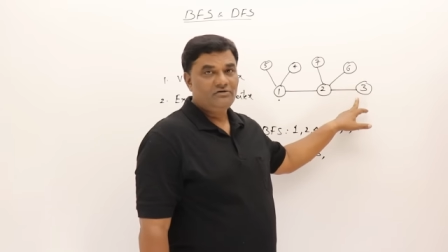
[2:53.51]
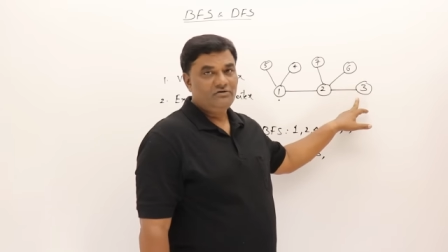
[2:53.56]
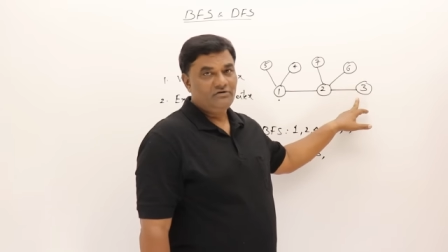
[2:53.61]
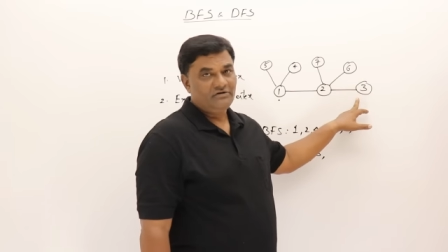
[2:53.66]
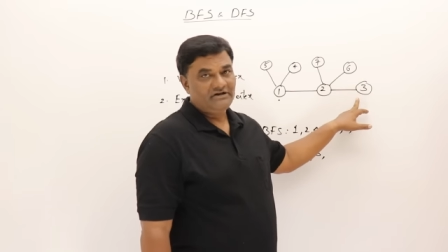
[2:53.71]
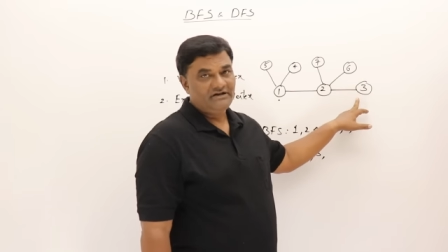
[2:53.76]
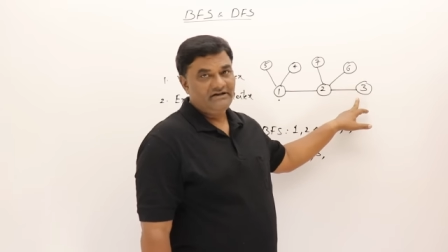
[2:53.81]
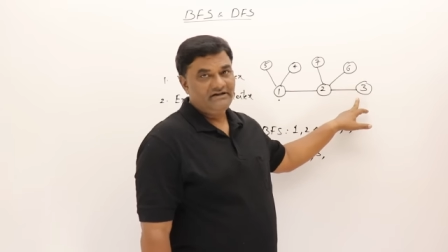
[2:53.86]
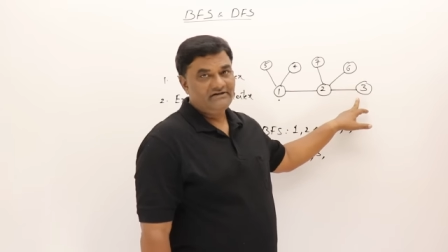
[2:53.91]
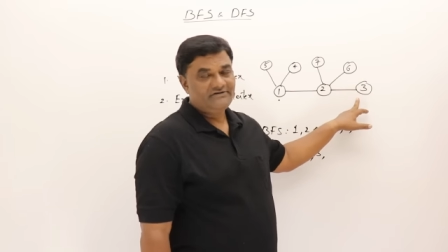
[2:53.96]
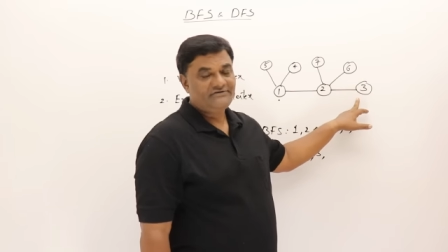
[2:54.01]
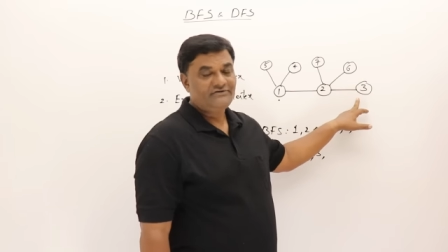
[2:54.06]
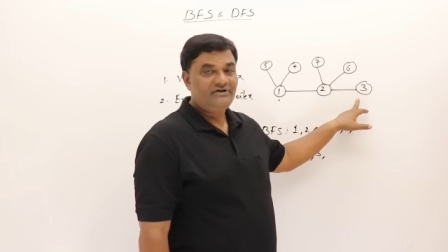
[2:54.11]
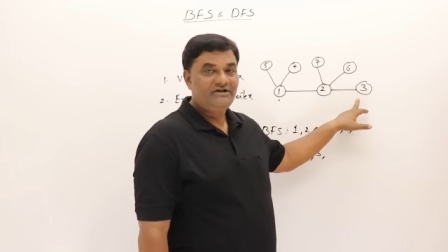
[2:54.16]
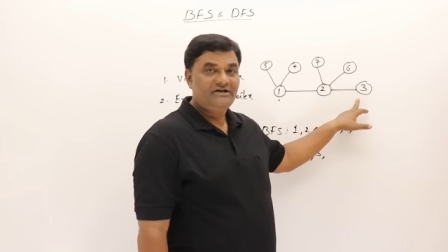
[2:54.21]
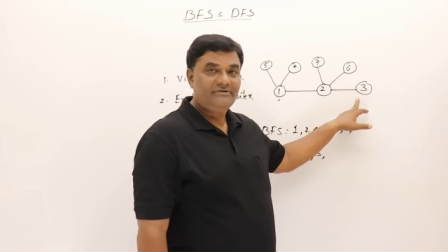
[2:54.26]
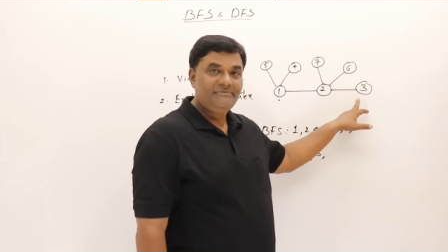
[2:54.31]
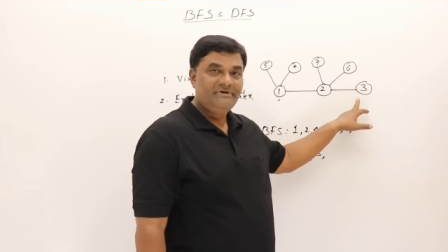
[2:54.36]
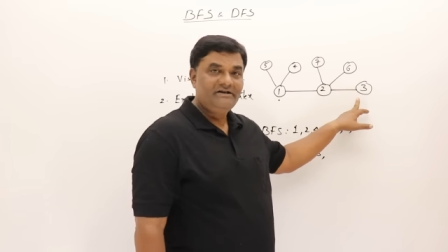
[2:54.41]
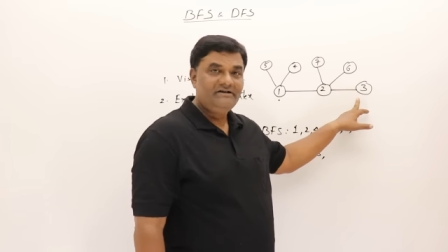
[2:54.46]
Okay, so
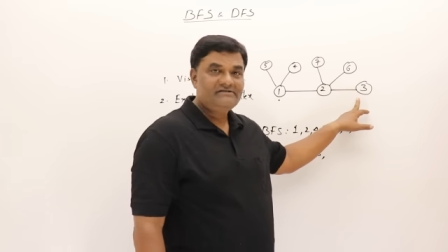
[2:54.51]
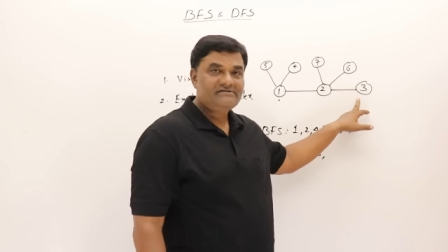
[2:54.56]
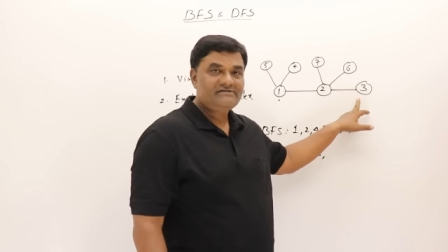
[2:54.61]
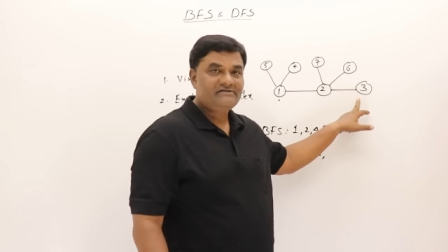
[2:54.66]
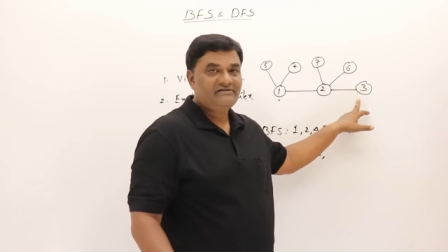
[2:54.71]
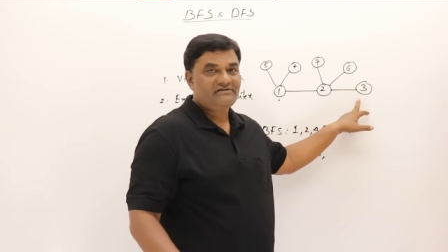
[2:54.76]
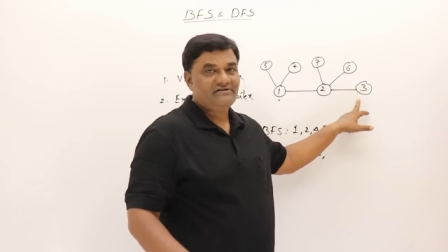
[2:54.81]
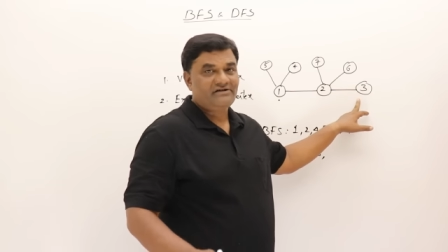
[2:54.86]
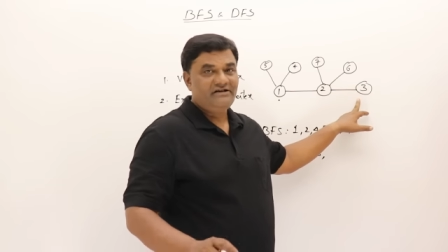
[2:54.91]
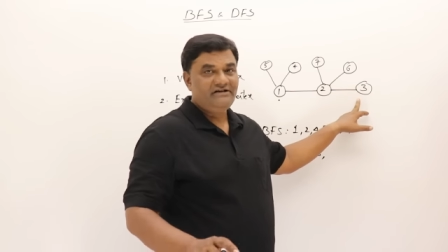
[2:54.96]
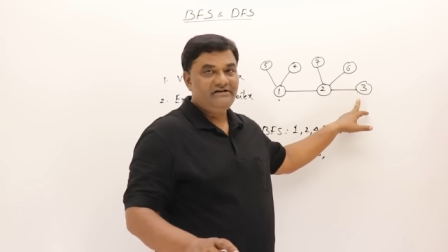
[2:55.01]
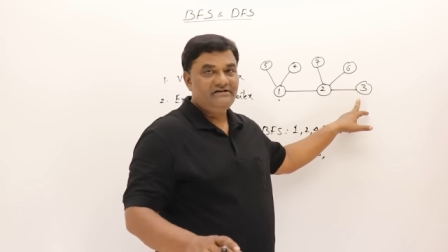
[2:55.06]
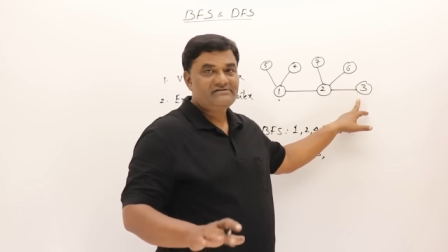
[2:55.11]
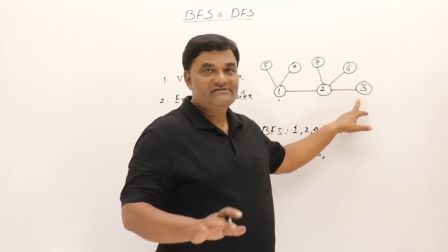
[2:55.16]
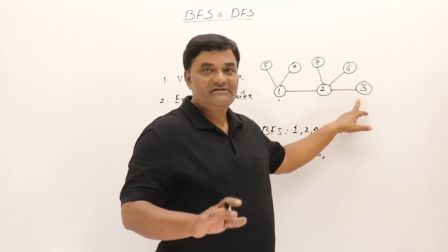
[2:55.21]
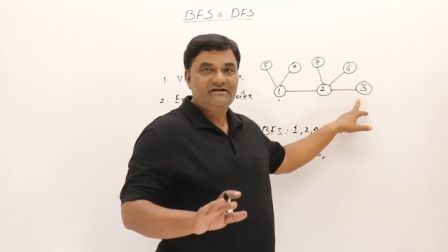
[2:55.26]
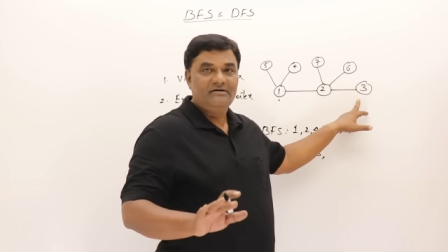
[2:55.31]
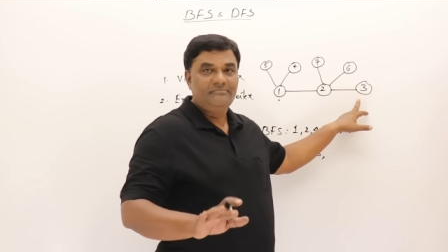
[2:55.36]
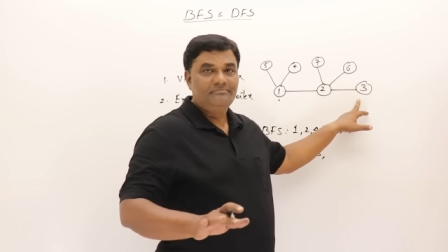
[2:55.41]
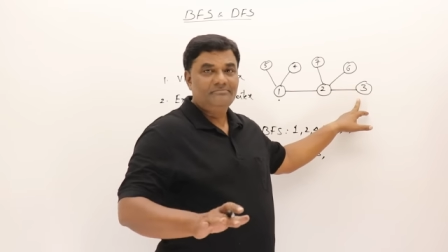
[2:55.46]
it means 3
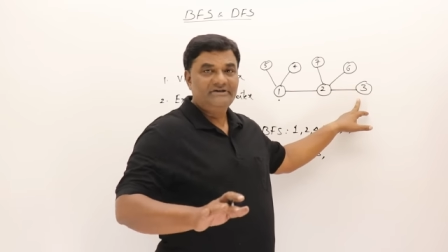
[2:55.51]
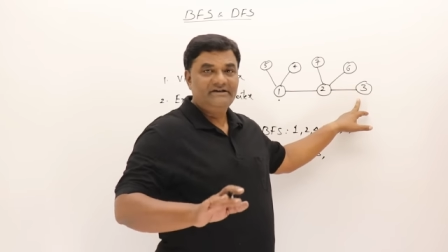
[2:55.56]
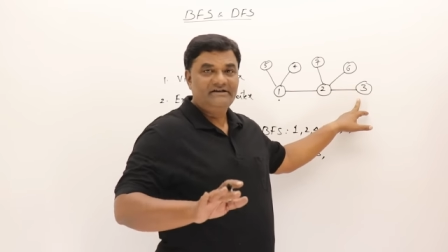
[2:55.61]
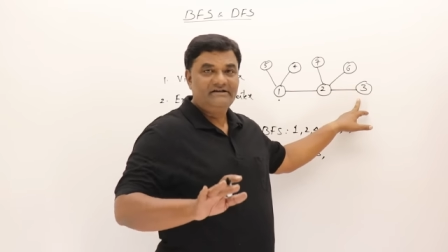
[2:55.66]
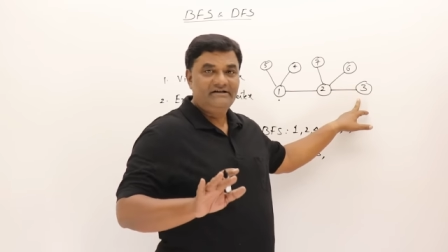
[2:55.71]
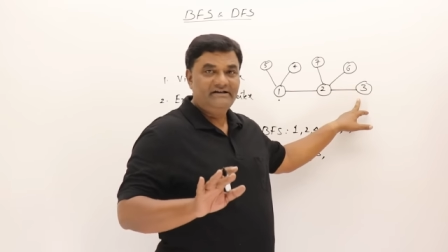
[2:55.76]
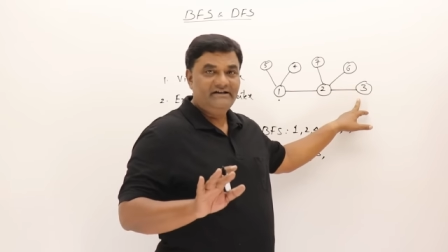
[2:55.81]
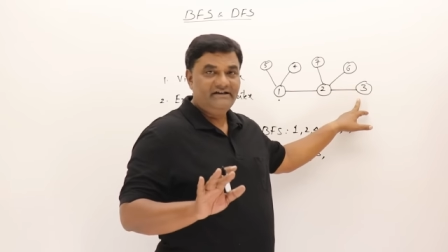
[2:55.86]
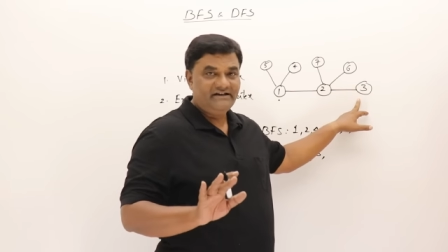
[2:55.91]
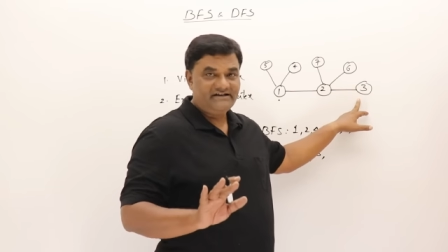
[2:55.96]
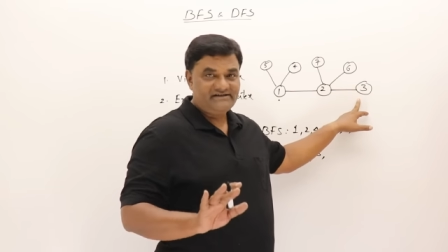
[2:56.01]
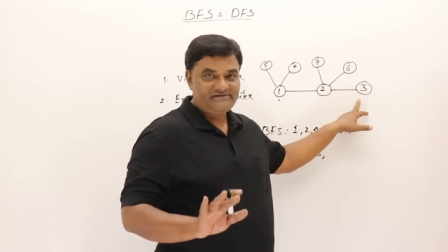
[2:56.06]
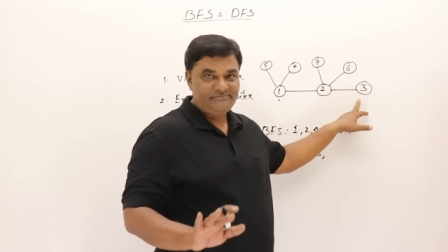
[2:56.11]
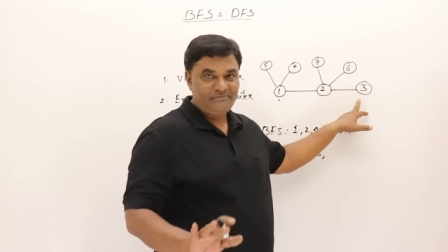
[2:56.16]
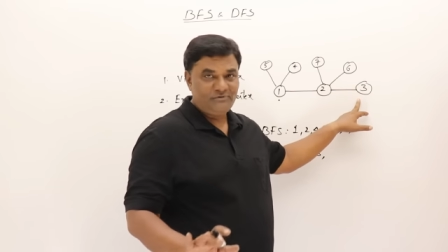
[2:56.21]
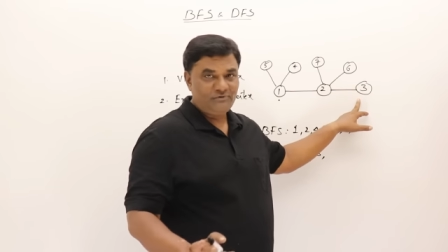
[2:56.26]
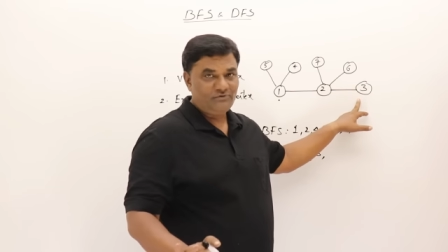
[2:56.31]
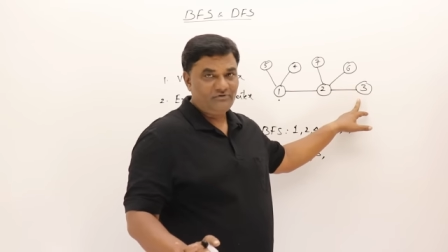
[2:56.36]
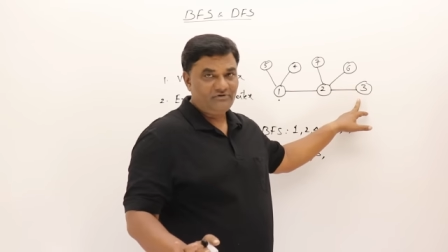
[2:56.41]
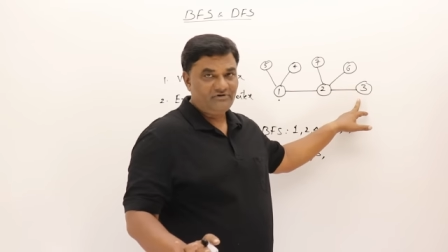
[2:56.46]
is completely
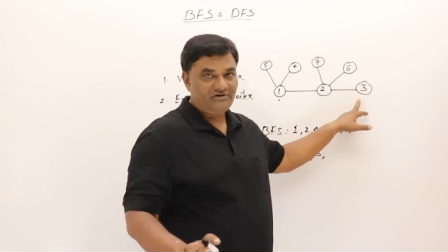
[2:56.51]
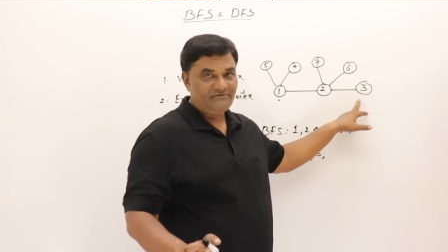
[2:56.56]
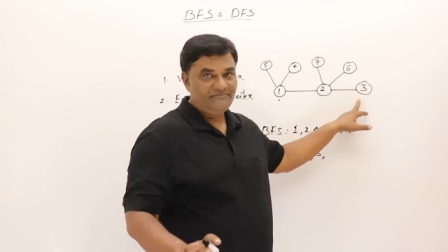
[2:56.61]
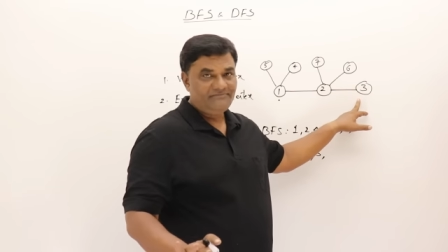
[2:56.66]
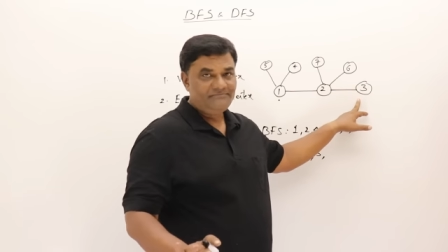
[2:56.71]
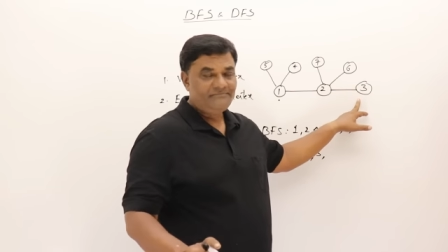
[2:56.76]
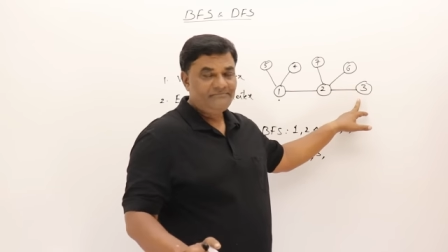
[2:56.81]
explored.